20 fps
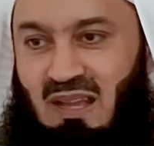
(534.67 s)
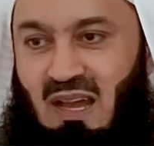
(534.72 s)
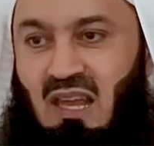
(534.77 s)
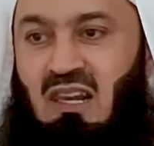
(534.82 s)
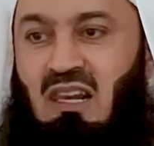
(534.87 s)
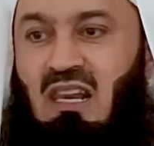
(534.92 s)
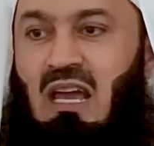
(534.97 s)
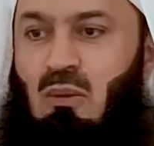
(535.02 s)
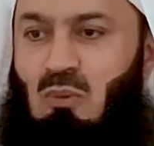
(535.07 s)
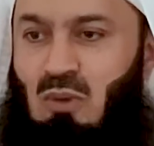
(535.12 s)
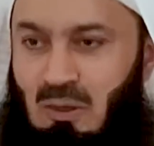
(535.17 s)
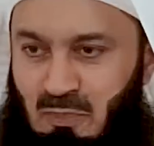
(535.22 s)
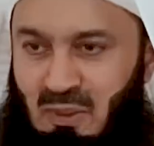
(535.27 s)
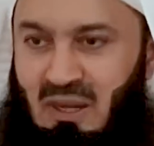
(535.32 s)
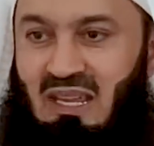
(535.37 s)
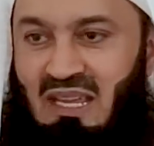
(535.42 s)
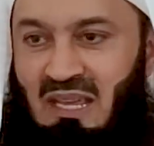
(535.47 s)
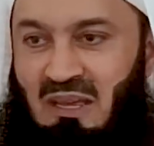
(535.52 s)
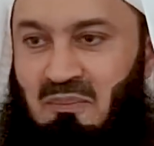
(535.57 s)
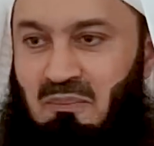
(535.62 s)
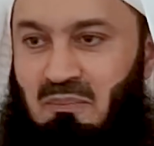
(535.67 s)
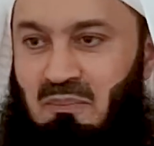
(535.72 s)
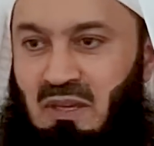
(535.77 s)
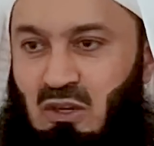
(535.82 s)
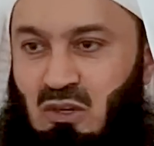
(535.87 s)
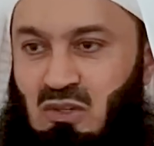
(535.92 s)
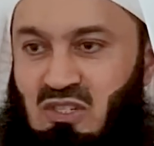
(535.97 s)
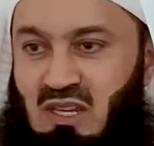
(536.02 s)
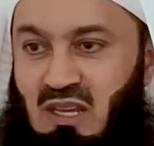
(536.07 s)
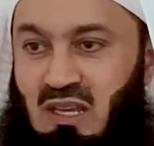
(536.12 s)
Allah will bring him,
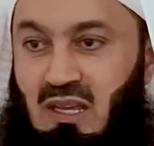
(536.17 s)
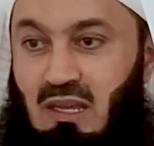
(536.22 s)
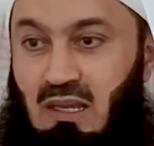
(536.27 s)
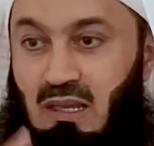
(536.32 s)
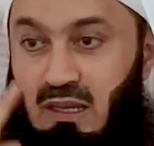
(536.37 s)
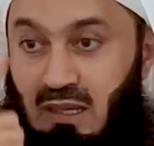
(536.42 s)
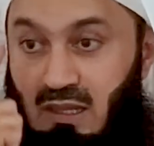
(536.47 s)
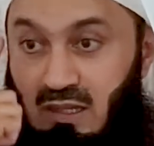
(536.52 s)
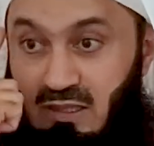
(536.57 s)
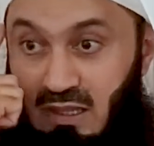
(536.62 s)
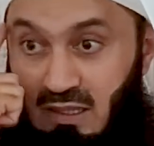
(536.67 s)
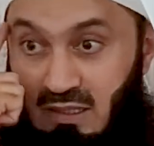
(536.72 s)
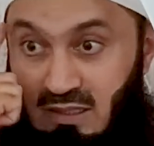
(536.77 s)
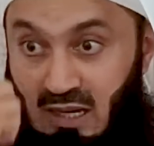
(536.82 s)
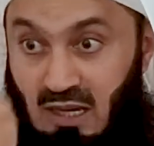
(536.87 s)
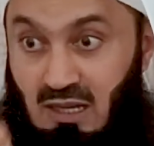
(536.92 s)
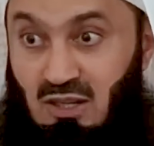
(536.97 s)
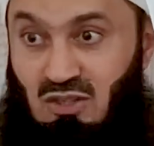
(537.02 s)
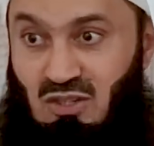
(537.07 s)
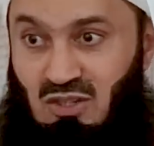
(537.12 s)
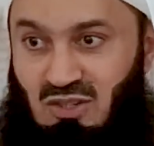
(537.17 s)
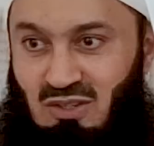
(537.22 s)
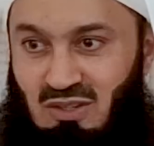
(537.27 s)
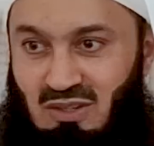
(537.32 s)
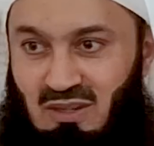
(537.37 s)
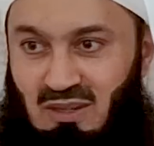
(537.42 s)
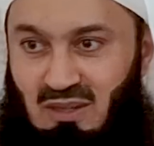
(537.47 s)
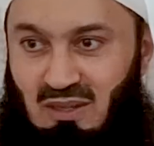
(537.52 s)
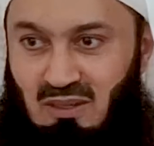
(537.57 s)
because he's intelligent.